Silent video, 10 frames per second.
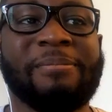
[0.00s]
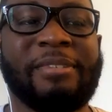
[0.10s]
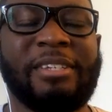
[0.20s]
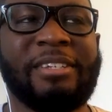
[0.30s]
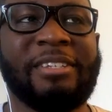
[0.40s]

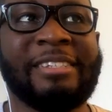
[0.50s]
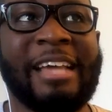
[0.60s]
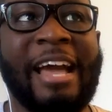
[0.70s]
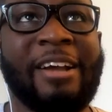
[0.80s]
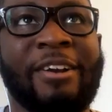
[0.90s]

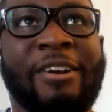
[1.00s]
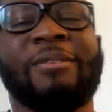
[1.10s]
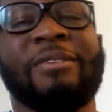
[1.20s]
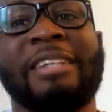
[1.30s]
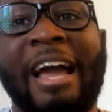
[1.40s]

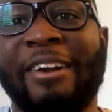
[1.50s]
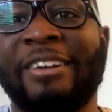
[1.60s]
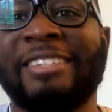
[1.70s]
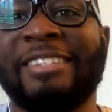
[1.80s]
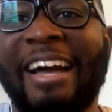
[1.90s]

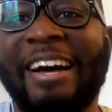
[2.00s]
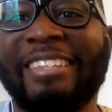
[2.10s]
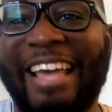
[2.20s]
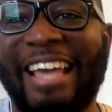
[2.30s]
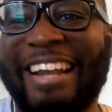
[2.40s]

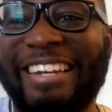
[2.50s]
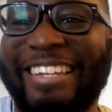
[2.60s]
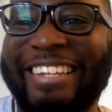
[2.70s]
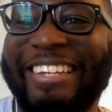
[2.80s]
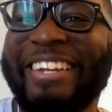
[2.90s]
Tandy
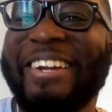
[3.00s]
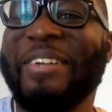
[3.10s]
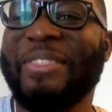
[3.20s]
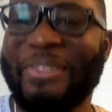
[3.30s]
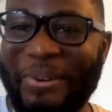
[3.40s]

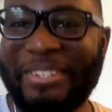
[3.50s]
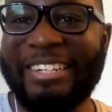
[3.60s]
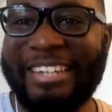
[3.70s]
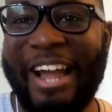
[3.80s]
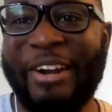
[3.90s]
throws the
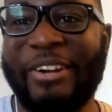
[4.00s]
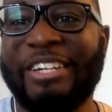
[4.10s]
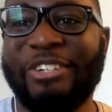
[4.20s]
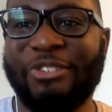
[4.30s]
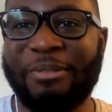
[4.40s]
dagger. He
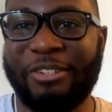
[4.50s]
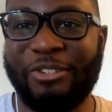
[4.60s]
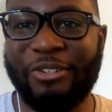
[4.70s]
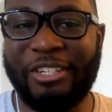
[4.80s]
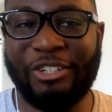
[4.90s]
drops
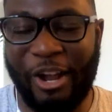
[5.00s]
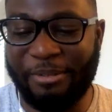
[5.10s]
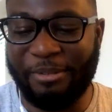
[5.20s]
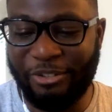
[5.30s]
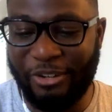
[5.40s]

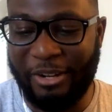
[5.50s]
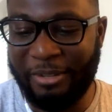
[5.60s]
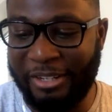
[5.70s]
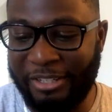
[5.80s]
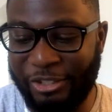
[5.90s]
the
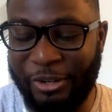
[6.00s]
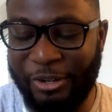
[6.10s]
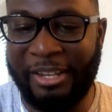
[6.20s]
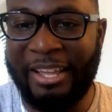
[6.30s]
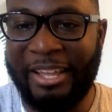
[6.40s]
trumpet,
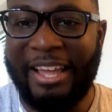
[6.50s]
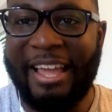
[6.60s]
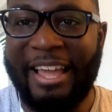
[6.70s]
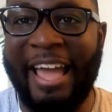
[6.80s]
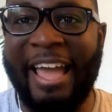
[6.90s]

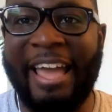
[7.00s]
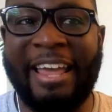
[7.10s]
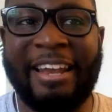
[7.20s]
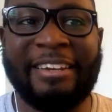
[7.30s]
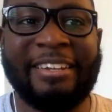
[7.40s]
and
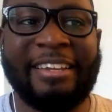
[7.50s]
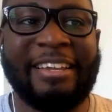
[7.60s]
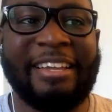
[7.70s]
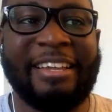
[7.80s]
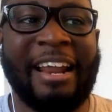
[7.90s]

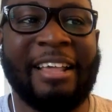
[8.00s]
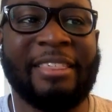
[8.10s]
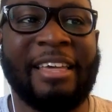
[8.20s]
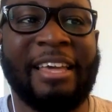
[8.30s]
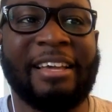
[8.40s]
I
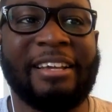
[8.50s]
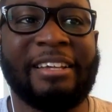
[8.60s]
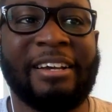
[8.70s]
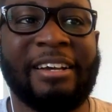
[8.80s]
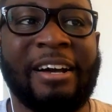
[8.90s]
think
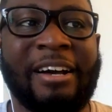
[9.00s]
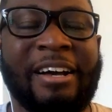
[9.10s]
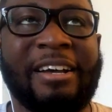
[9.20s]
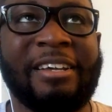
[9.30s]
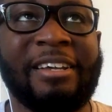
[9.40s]

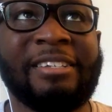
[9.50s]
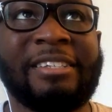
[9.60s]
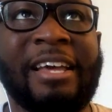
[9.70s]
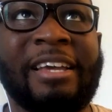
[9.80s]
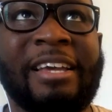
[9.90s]
he's
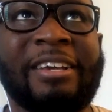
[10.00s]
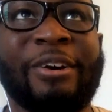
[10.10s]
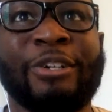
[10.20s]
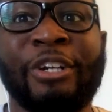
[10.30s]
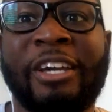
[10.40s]
like, "Oh, you're
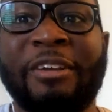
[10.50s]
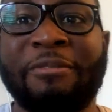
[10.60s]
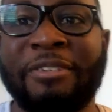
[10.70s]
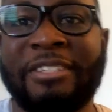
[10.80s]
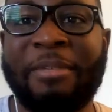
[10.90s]
looking for
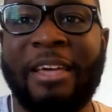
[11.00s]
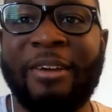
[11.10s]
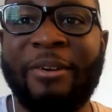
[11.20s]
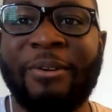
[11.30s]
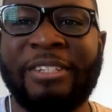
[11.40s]
something," or
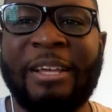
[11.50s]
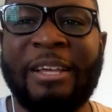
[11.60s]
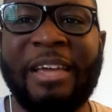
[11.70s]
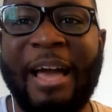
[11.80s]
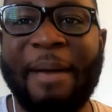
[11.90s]
something
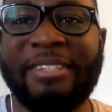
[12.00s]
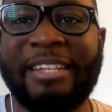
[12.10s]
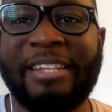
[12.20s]
happens, and he